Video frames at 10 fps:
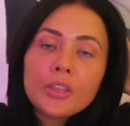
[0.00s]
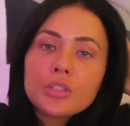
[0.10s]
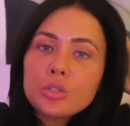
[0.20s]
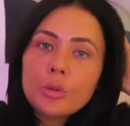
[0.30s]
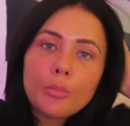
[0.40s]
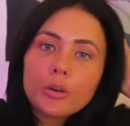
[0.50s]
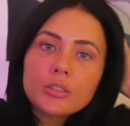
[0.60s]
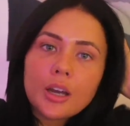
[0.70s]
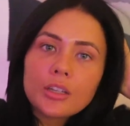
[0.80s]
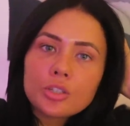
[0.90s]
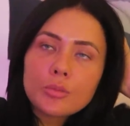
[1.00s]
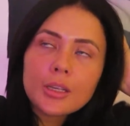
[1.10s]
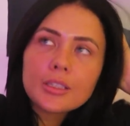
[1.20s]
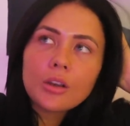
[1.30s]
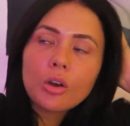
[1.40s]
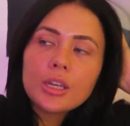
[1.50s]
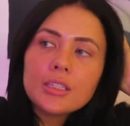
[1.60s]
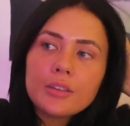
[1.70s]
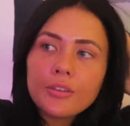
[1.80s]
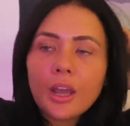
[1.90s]
think just doing box dyes just makes it a lot
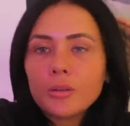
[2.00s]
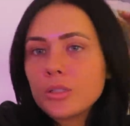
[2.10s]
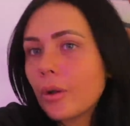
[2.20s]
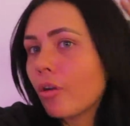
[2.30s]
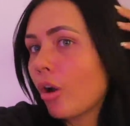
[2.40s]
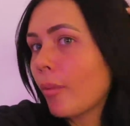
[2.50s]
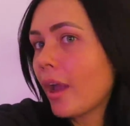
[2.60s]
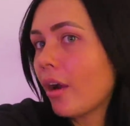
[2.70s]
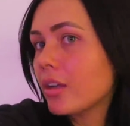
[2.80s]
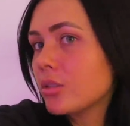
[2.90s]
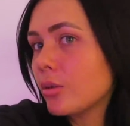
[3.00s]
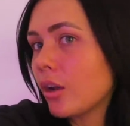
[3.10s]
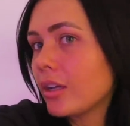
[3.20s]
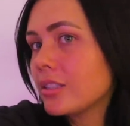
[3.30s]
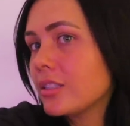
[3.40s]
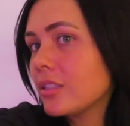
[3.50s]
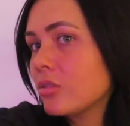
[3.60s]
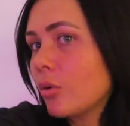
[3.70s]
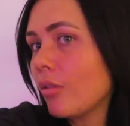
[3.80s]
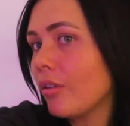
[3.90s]
easier for now until I grow my hair out to a nice
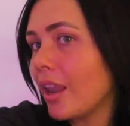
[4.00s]
sort of